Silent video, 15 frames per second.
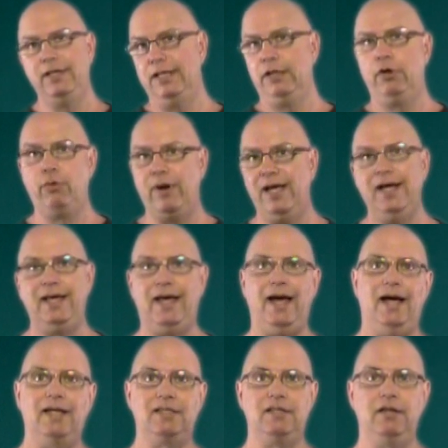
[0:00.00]
than gray
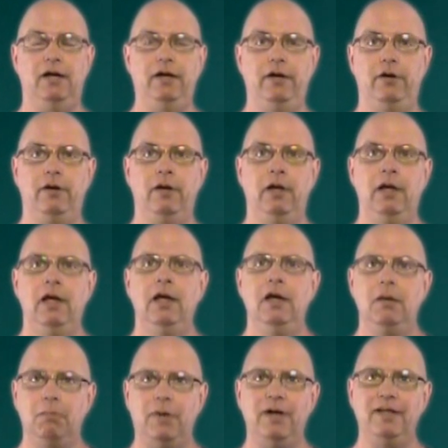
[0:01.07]
cast iron,
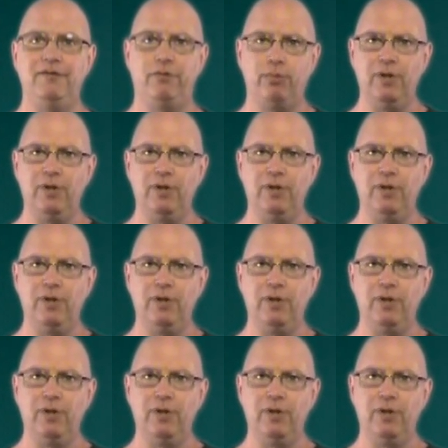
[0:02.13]
but it's